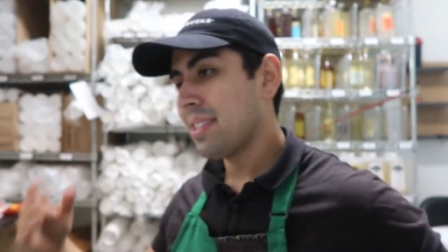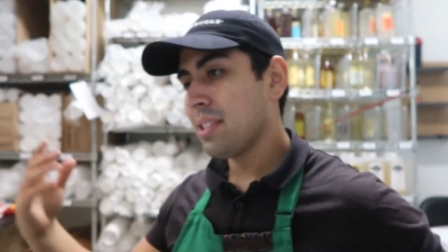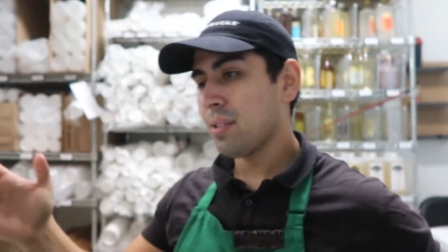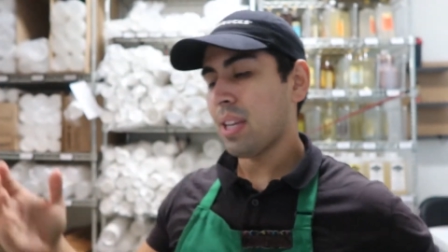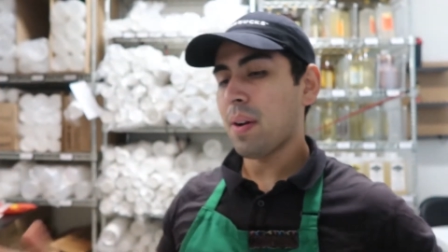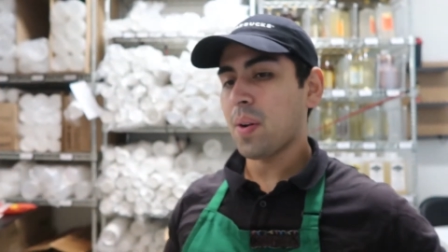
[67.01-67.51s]
It's
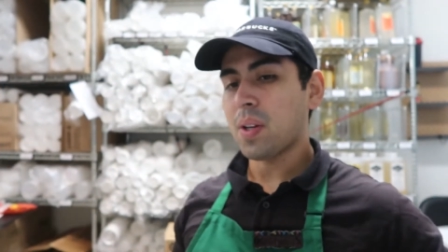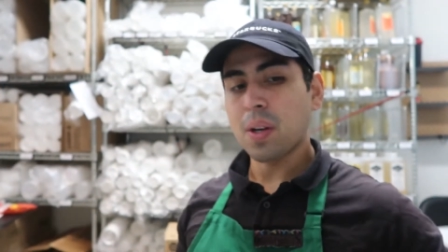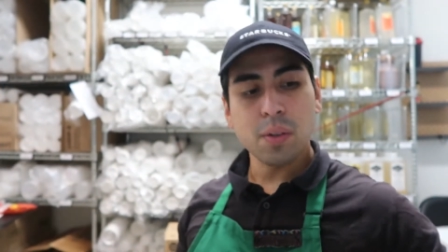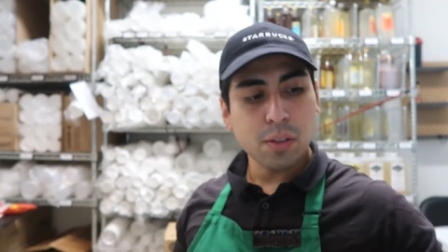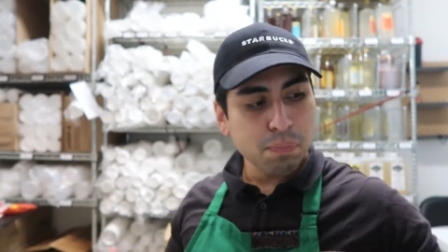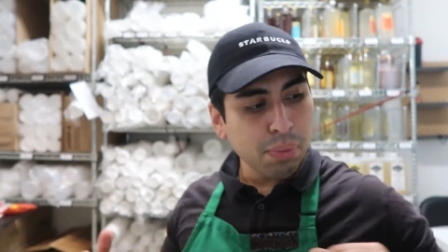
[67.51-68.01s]
usually how it
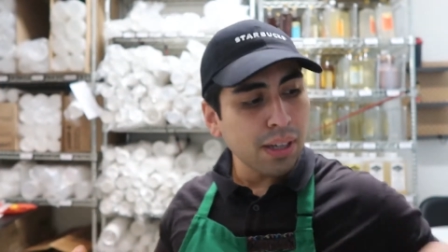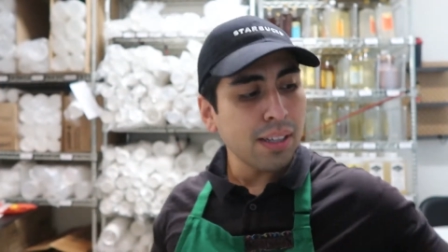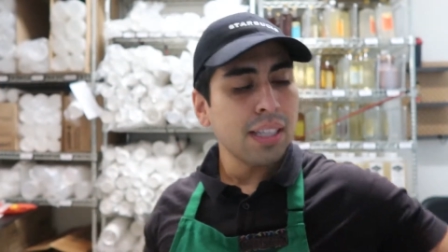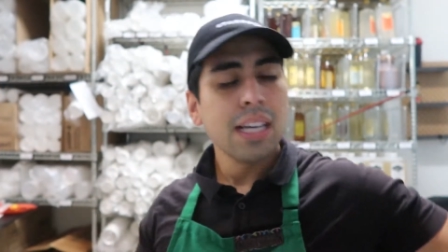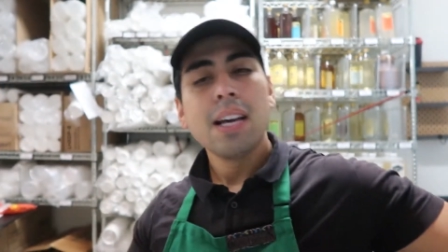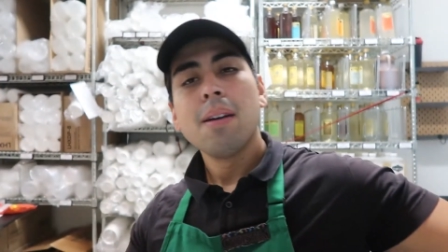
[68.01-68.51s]
goes,
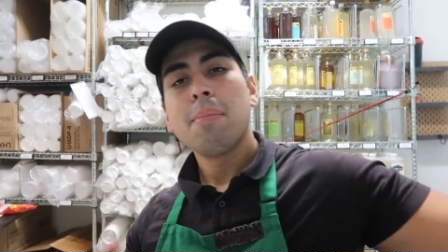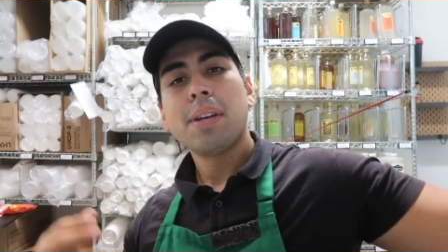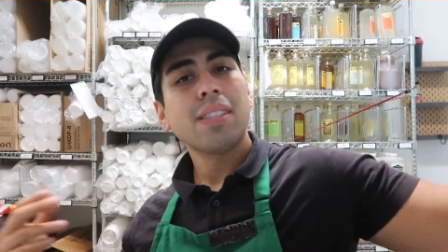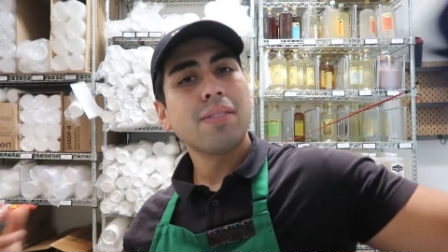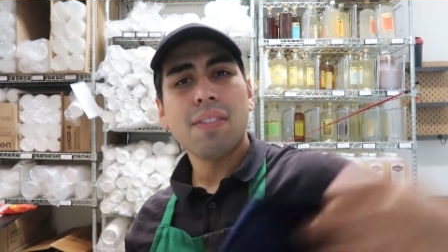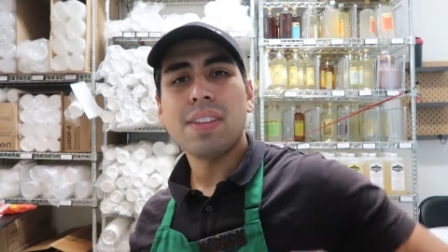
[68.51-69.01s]
but
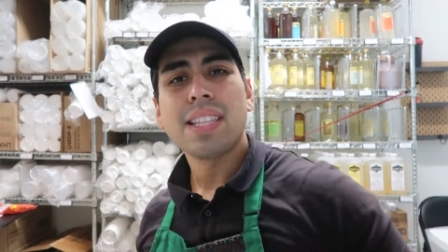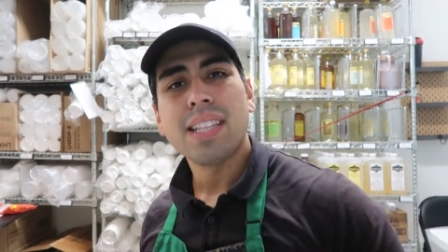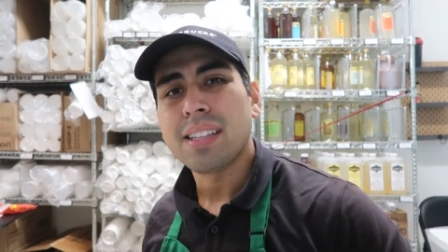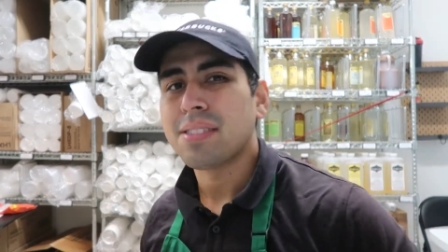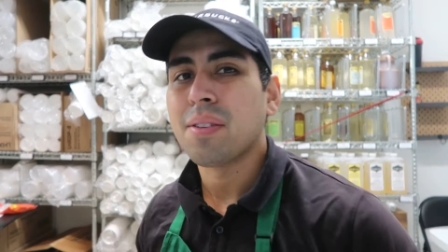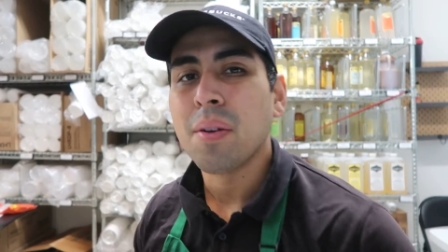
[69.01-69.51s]
because of everything
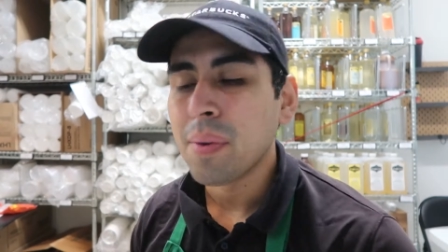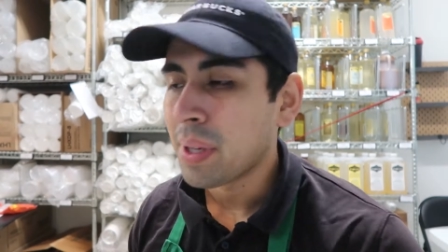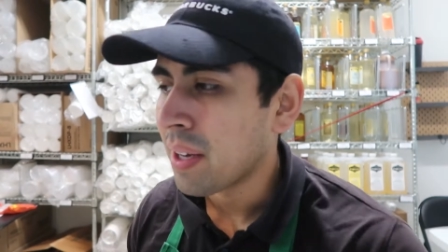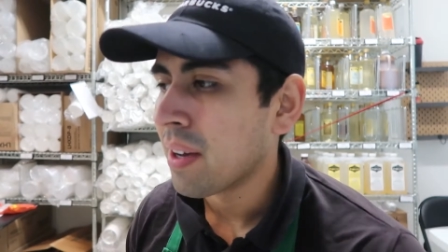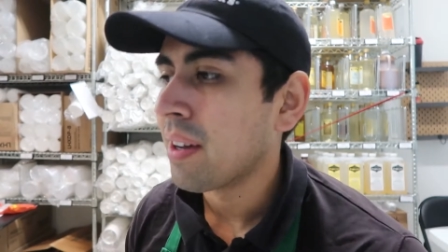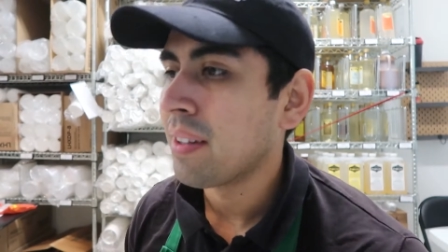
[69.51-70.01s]
that's
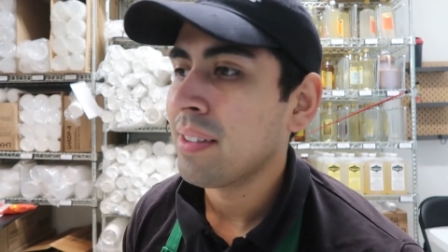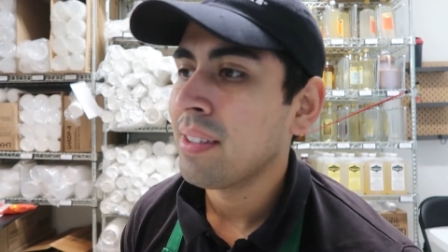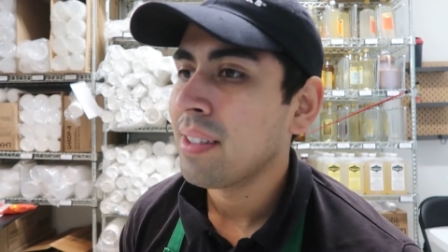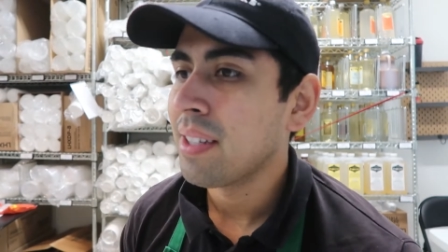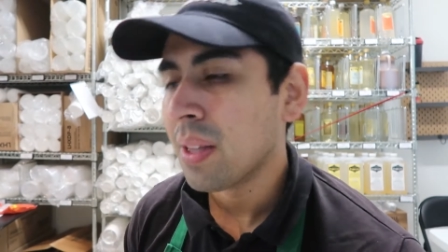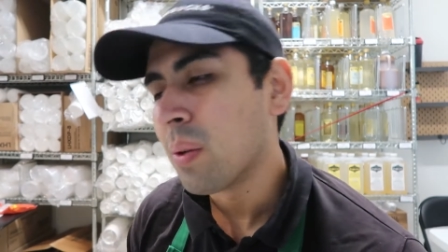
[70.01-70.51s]
going on
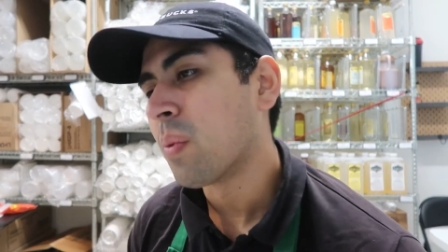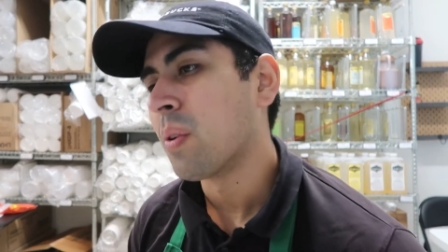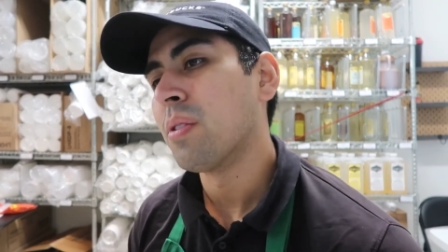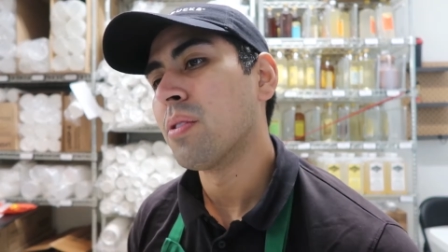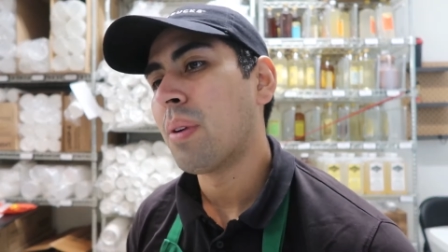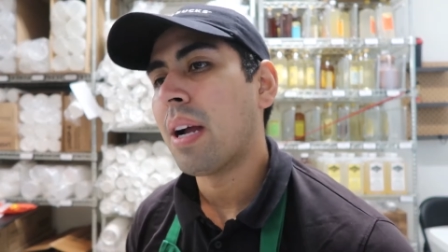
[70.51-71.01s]
in the
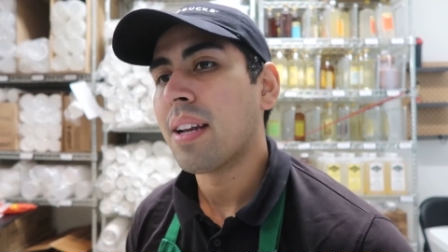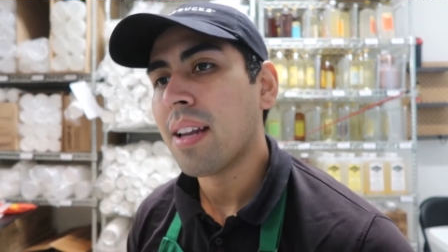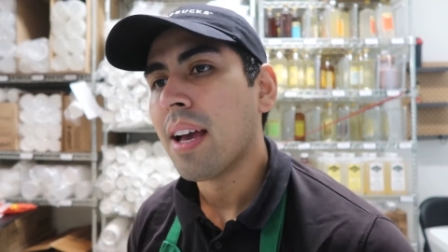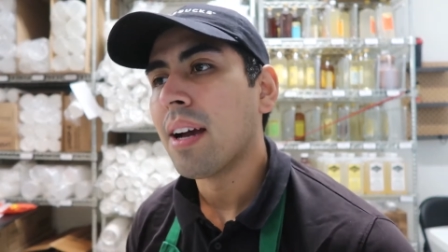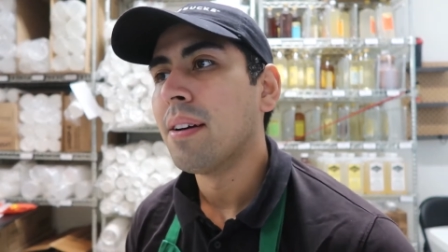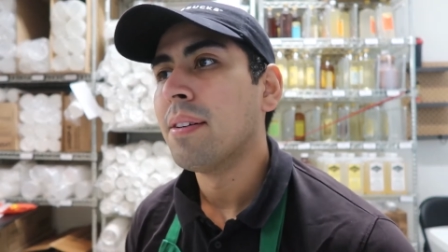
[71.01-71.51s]
world right
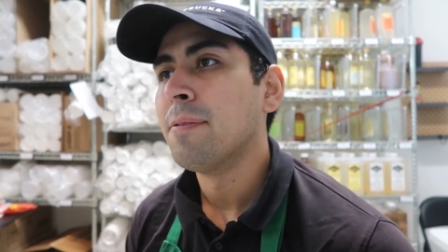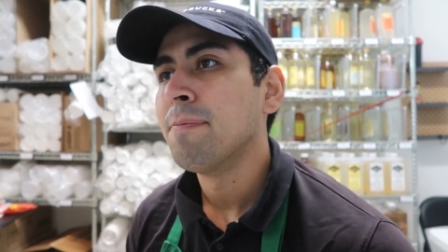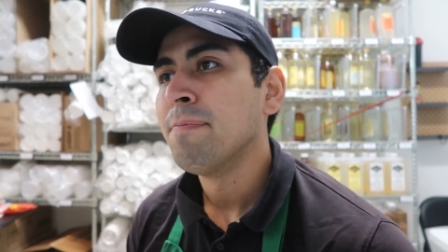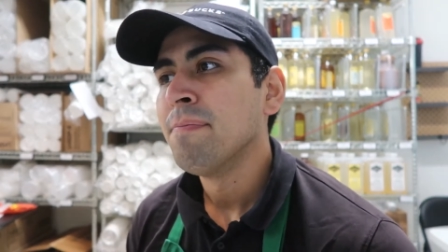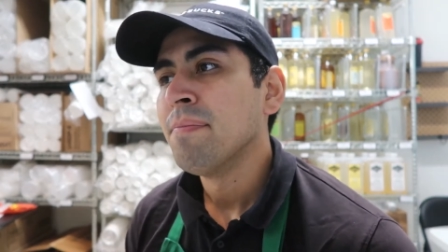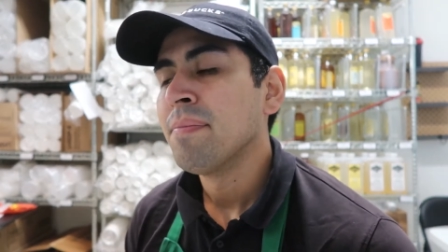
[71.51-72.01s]
now,
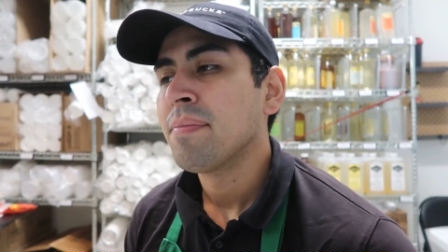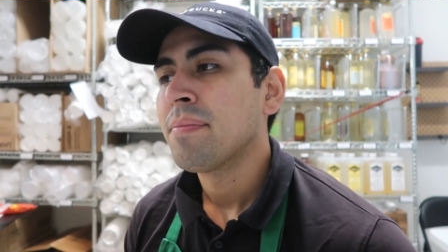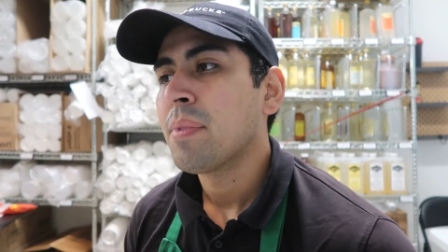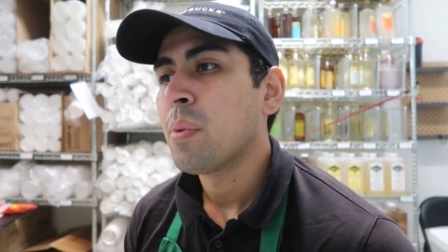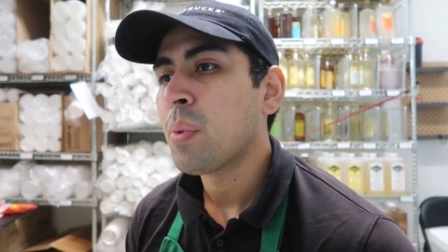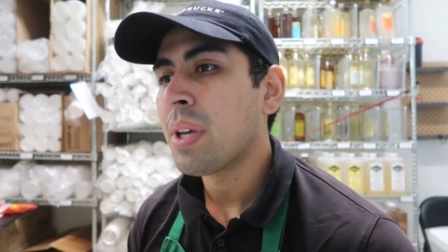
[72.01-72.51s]

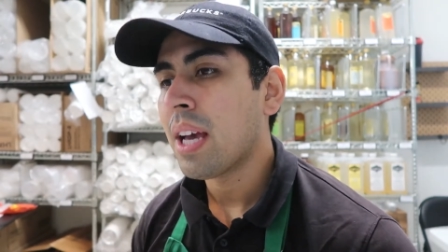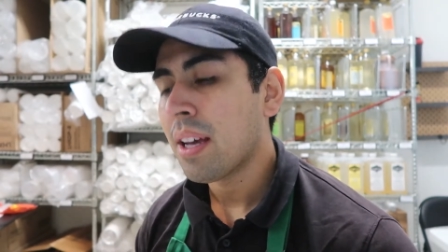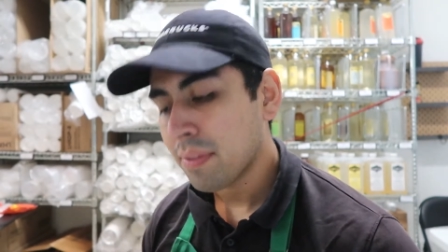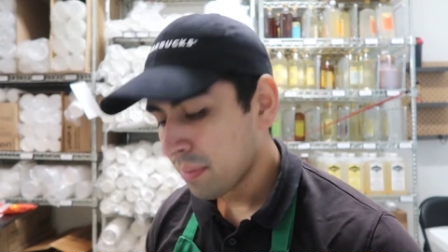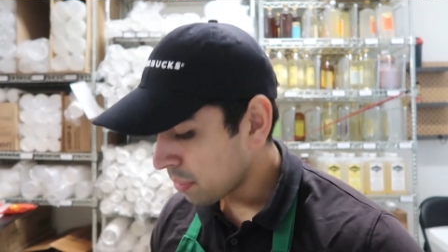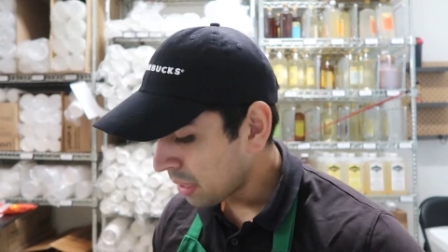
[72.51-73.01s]
we
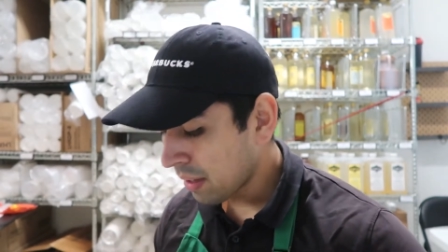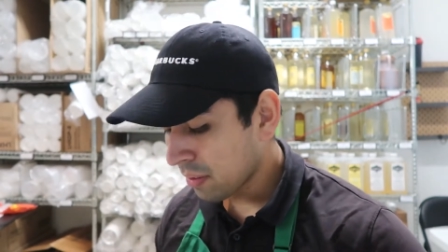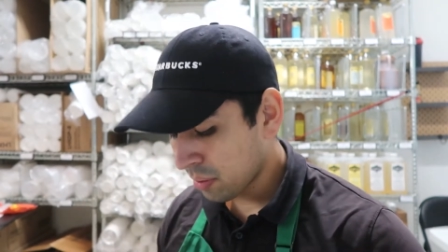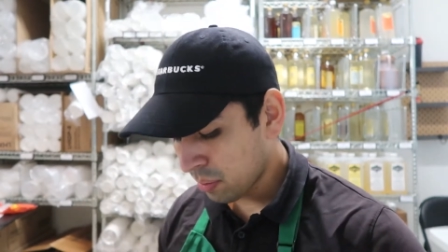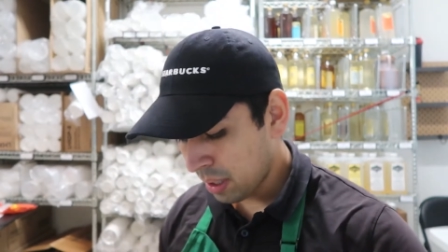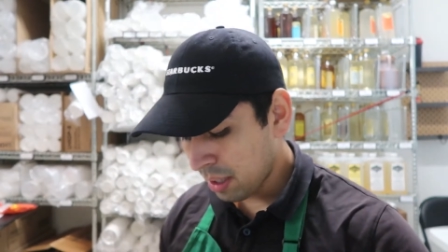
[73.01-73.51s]

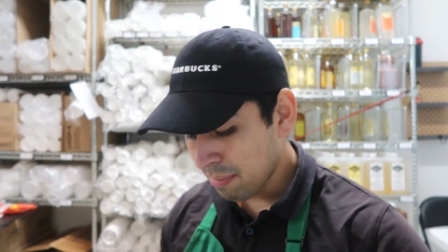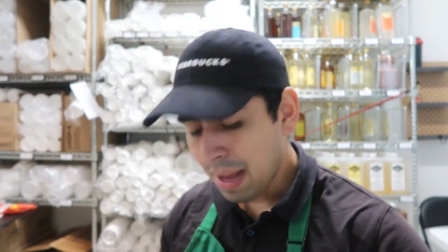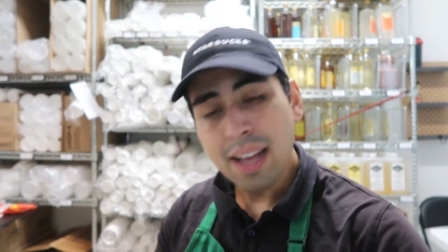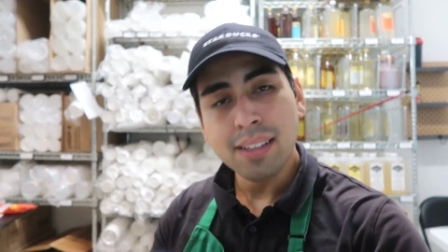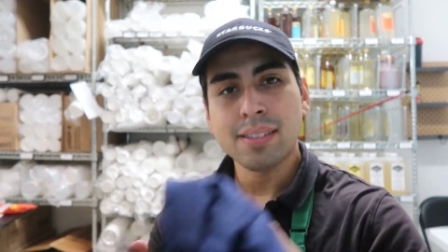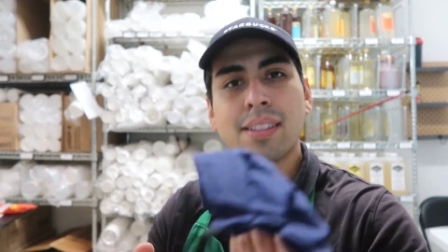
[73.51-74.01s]
have to wear a
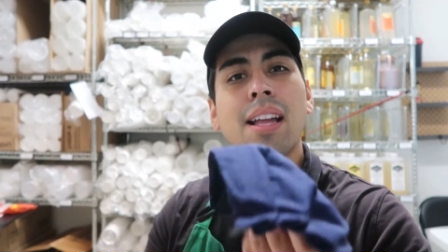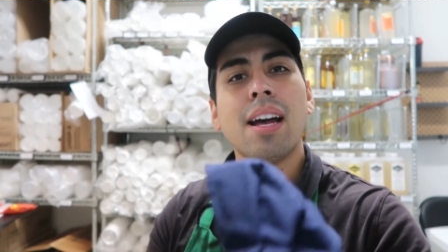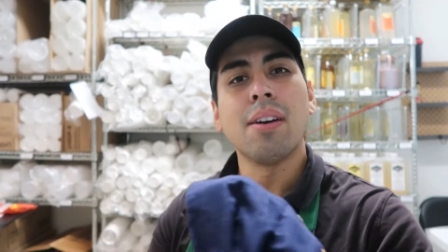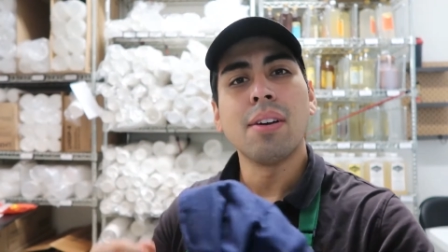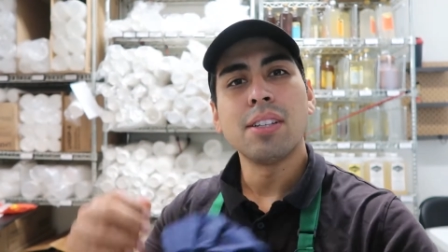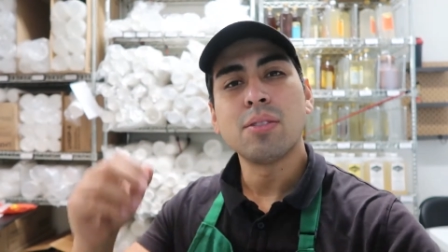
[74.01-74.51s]
mask
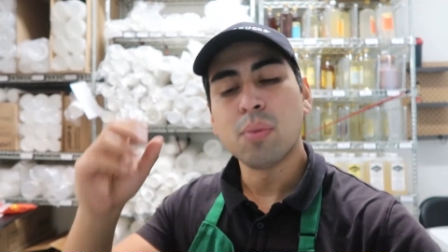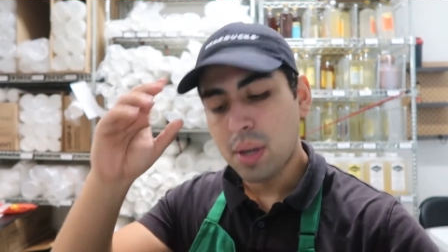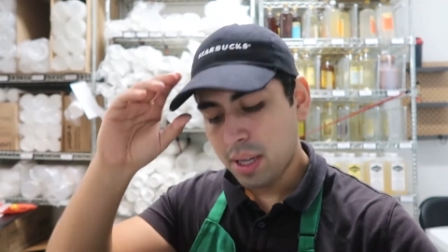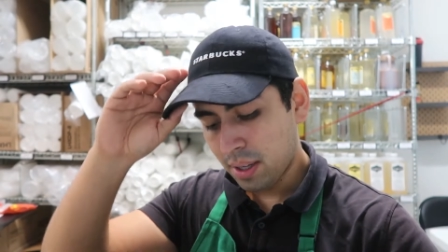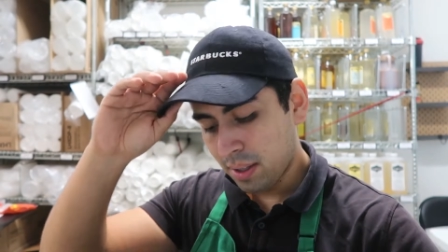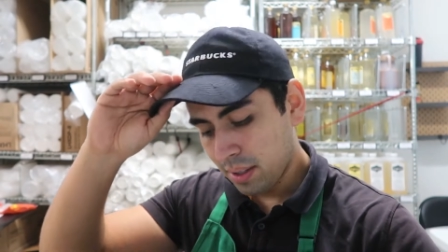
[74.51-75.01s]
now as
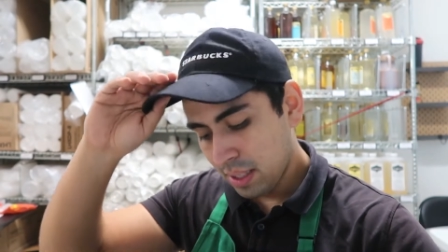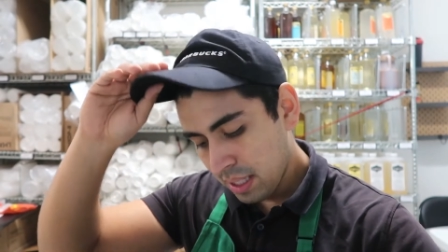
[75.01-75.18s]
well.